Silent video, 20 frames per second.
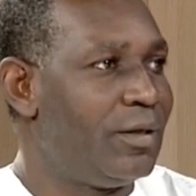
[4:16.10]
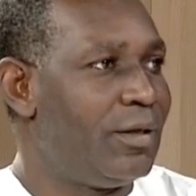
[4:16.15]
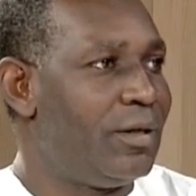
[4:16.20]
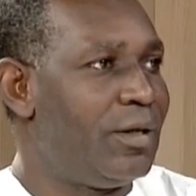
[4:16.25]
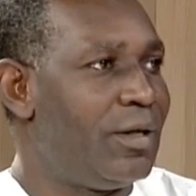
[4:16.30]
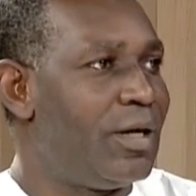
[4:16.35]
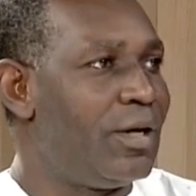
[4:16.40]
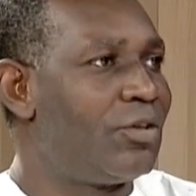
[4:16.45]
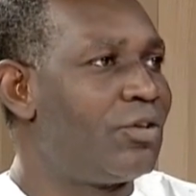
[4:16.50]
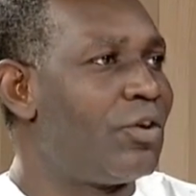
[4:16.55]

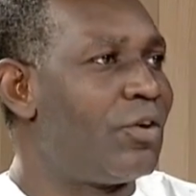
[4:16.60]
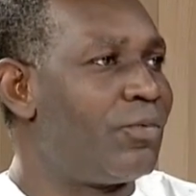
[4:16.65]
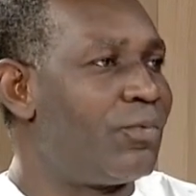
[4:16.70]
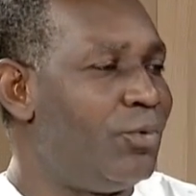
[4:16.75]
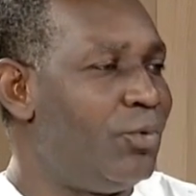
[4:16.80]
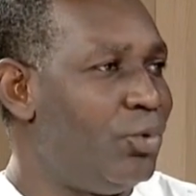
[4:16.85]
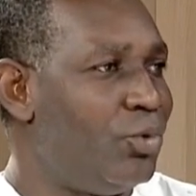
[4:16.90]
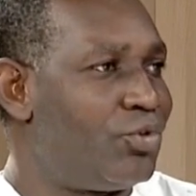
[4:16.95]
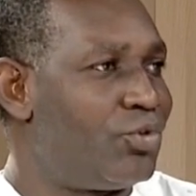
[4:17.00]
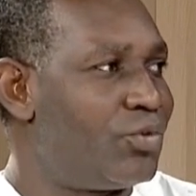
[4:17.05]
A lot of
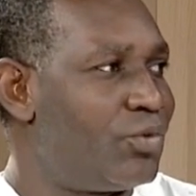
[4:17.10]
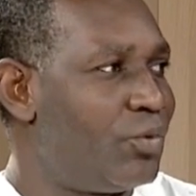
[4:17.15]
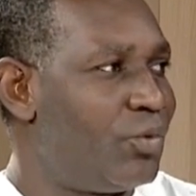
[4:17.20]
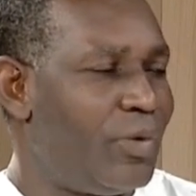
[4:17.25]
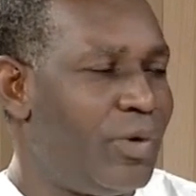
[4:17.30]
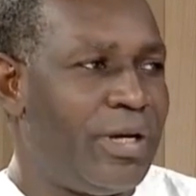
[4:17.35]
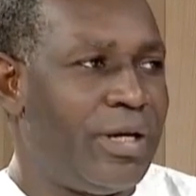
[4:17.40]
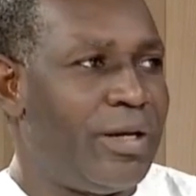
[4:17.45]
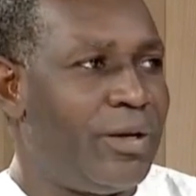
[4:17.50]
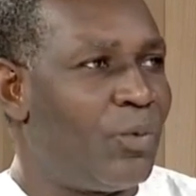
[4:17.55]
youths,
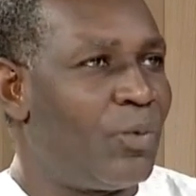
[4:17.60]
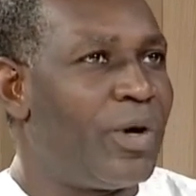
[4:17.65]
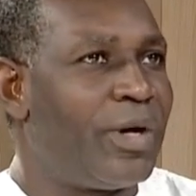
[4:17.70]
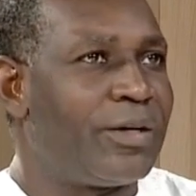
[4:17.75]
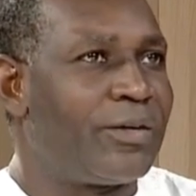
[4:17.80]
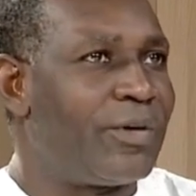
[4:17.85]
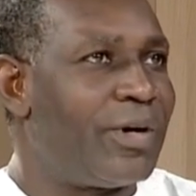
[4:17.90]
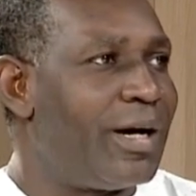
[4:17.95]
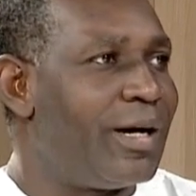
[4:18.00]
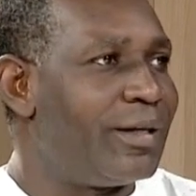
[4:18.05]
we went
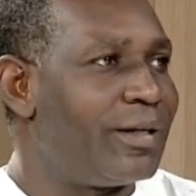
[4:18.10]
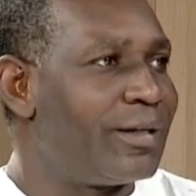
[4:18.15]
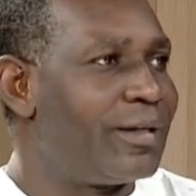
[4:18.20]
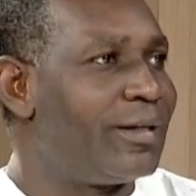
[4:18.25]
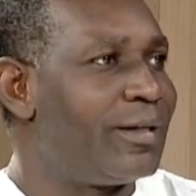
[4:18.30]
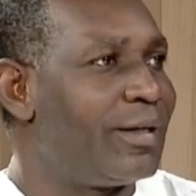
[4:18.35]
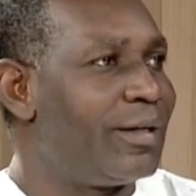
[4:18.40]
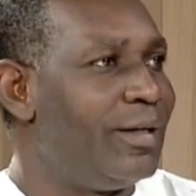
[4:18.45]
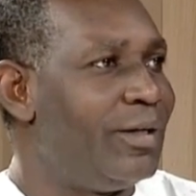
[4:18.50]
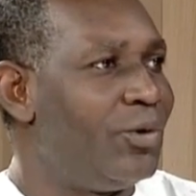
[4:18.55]
around,
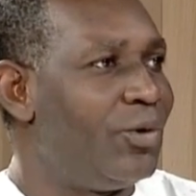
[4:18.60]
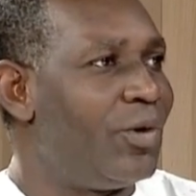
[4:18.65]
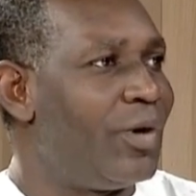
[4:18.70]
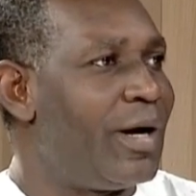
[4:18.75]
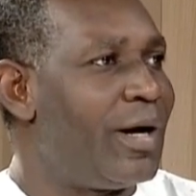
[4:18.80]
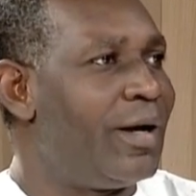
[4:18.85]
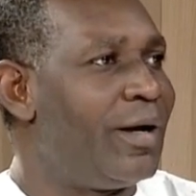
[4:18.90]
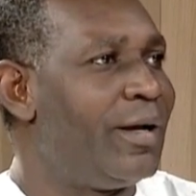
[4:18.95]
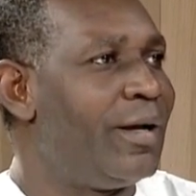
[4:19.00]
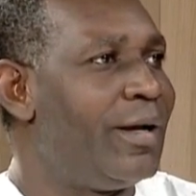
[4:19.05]
you know,
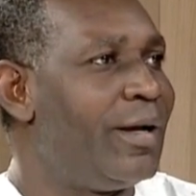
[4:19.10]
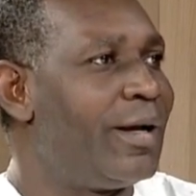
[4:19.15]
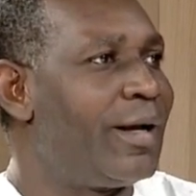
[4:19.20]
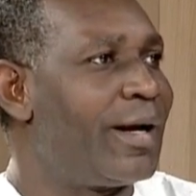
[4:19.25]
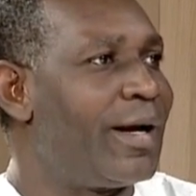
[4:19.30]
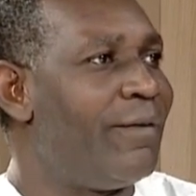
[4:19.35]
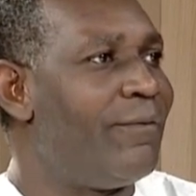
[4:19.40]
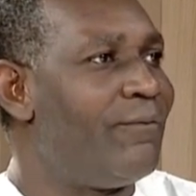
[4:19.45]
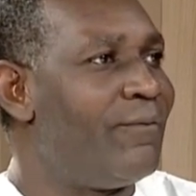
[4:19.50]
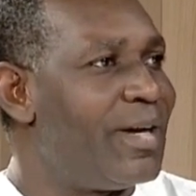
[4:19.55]

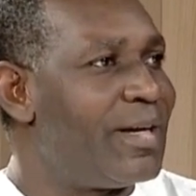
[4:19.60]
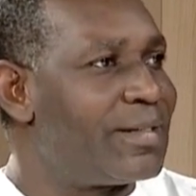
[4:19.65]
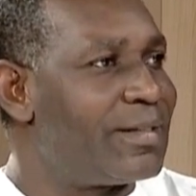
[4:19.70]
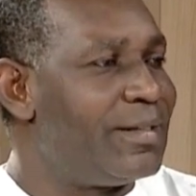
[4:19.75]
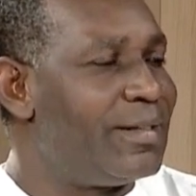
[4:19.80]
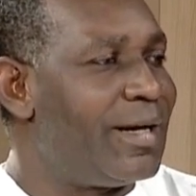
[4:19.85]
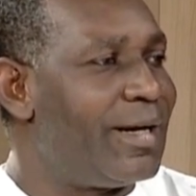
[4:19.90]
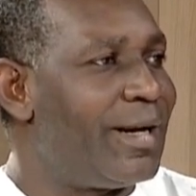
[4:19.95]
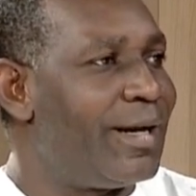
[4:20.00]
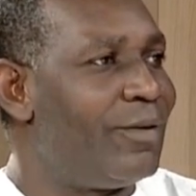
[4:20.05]

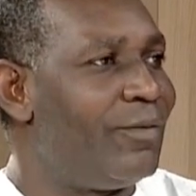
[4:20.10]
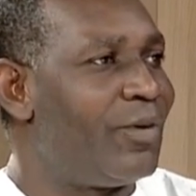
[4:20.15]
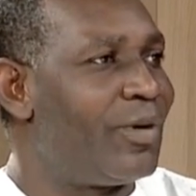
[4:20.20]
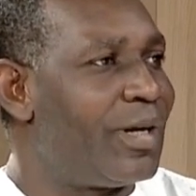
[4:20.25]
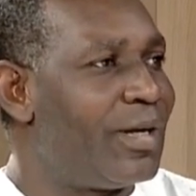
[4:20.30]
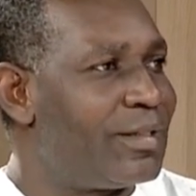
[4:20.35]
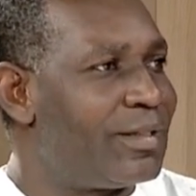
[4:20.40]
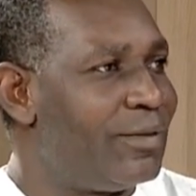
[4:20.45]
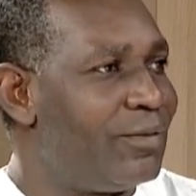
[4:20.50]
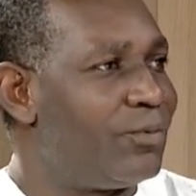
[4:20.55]
canvassing and
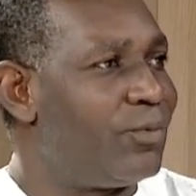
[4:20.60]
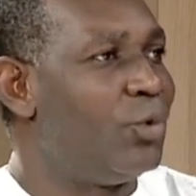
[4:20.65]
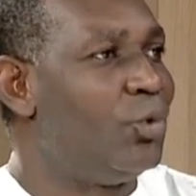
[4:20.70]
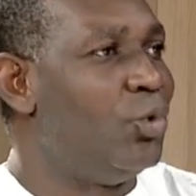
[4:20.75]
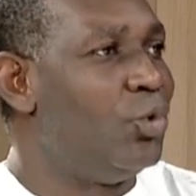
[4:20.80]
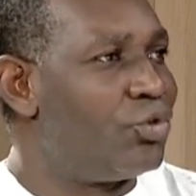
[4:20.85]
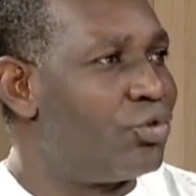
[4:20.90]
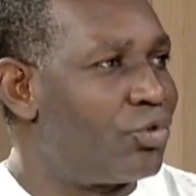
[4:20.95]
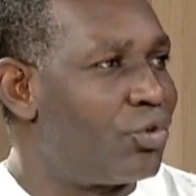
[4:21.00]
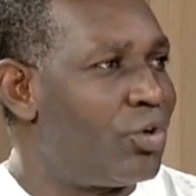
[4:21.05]
advocating for
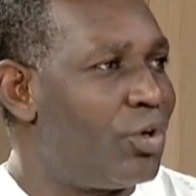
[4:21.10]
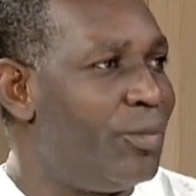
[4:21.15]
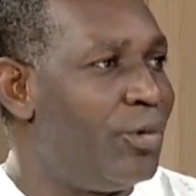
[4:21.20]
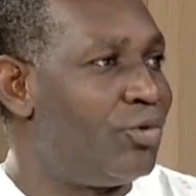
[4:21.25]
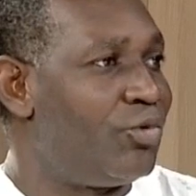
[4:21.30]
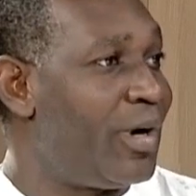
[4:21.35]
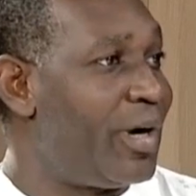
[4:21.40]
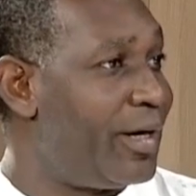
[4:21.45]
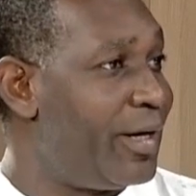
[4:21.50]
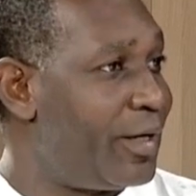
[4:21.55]
youths to come into
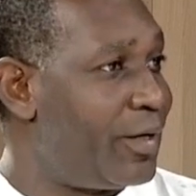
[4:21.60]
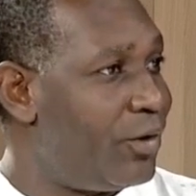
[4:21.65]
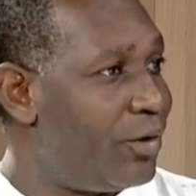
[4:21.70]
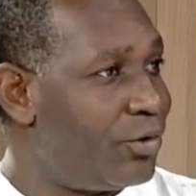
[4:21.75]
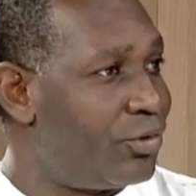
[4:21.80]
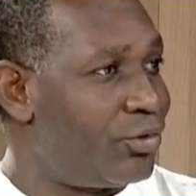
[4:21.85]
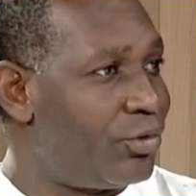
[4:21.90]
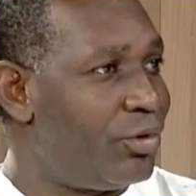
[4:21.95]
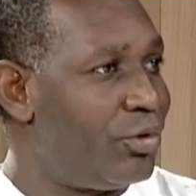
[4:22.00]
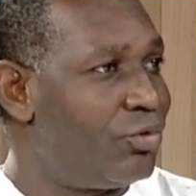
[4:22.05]

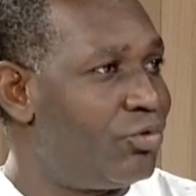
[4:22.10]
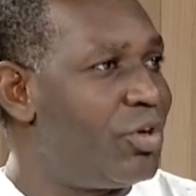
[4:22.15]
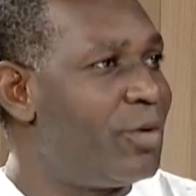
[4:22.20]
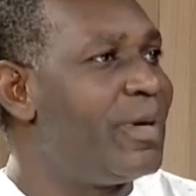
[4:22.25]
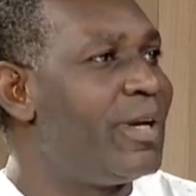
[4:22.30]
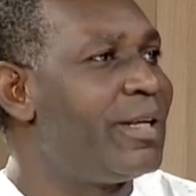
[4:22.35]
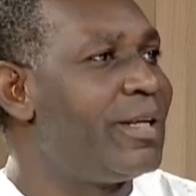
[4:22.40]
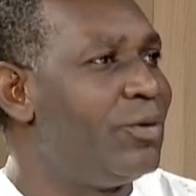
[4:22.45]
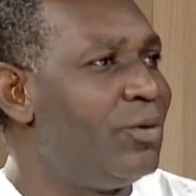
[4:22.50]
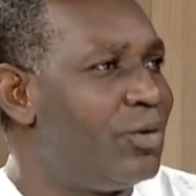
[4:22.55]
agriculture. So
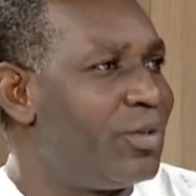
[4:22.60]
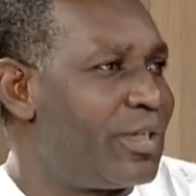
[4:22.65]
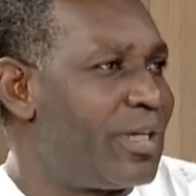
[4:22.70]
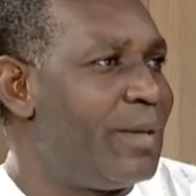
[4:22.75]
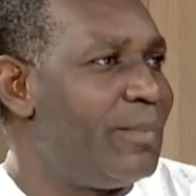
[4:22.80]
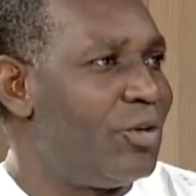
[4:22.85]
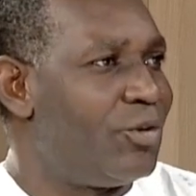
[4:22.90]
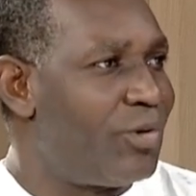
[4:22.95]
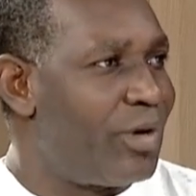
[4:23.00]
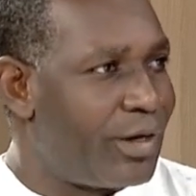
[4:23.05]
many youths came
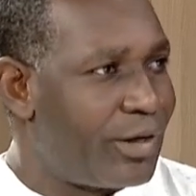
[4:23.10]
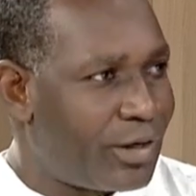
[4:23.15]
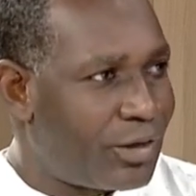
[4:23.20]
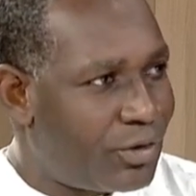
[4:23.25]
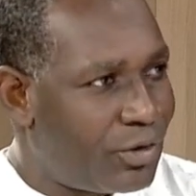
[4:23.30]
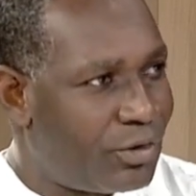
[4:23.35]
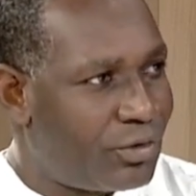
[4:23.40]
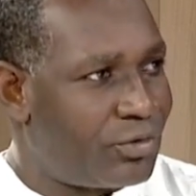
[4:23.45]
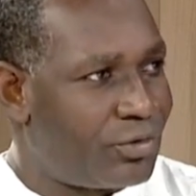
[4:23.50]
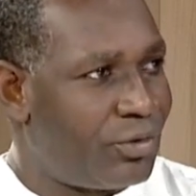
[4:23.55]
into
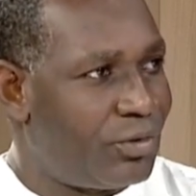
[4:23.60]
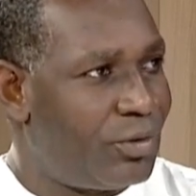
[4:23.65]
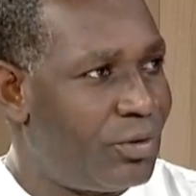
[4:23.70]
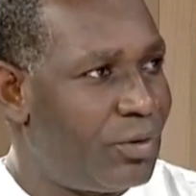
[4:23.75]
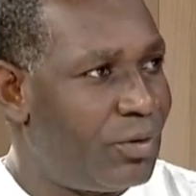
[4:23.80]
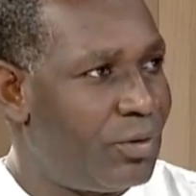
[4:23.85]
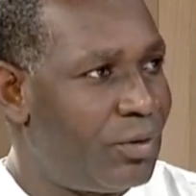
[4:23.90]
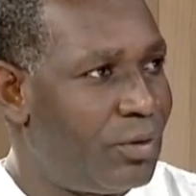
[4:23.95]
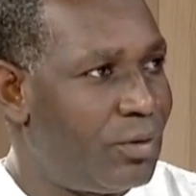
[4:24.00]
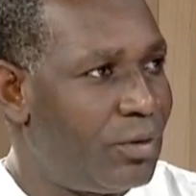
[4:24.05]
agriculture.
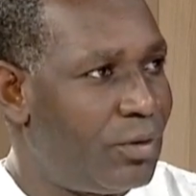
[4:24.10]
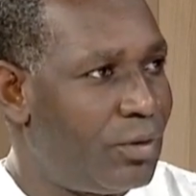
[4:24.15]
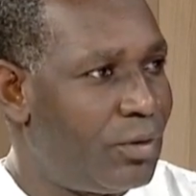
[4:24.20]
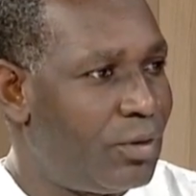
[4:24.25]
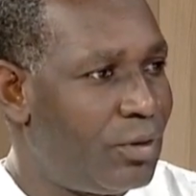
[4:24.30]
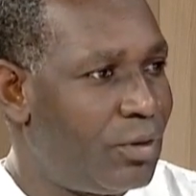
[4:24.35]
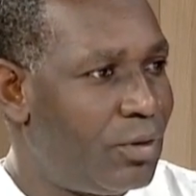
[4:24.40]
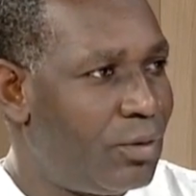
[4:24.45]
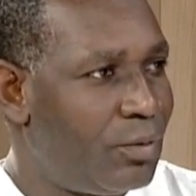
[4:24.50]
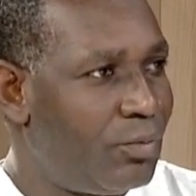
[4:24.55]

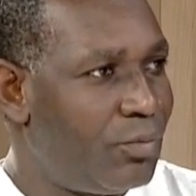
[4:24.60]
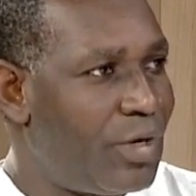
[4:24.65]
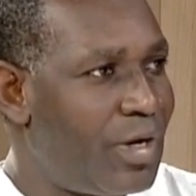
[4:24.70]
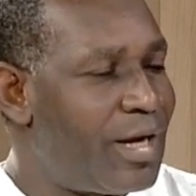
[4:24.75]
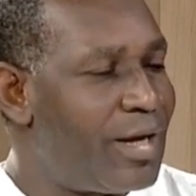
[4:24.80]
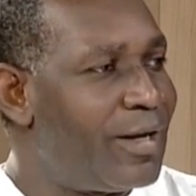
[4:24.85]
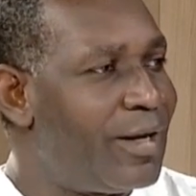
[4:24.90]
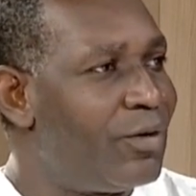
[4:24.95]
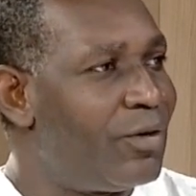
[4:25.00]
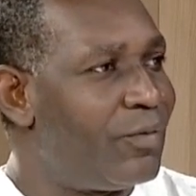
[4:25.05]
But at
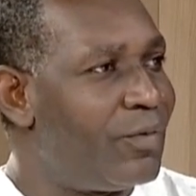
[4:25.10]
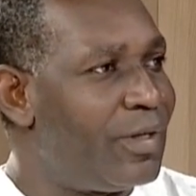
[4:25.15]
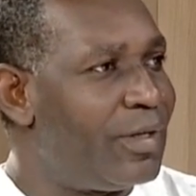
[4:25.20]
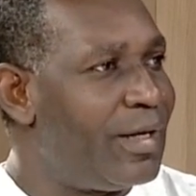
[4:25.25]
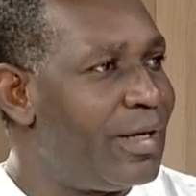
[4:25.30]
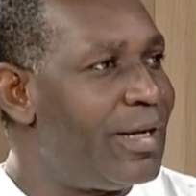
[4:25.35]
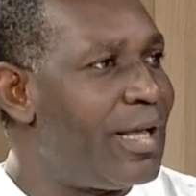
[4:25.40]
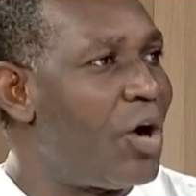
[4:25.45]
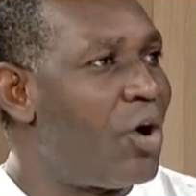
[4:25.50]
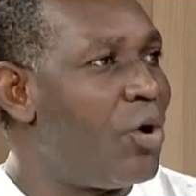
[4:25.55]
the end of the day,
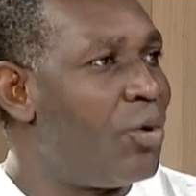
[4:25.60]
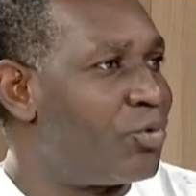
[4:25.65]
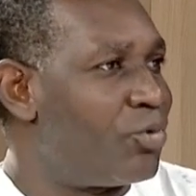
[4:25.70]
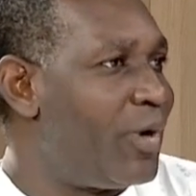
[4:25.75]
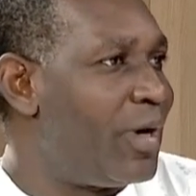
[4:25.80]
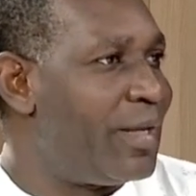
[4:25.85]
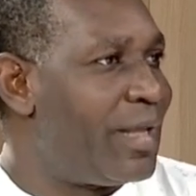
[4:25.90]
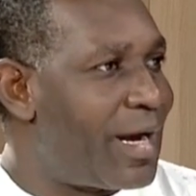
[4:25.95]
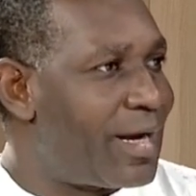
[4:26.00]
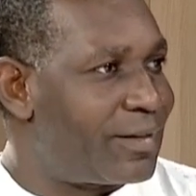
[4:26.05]
their hopes were
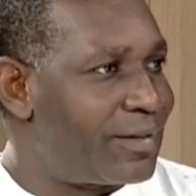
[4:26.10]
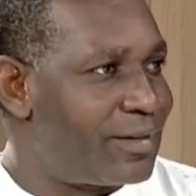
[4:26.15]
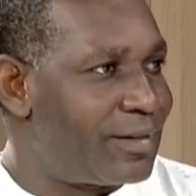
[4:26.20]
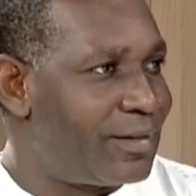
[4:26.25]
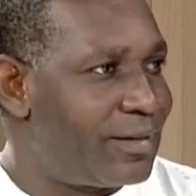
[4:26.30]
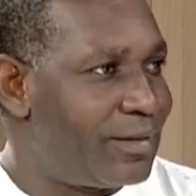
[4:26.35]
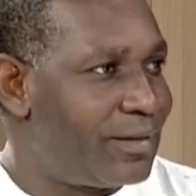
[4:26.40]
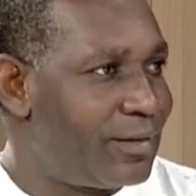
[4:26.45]
dashed.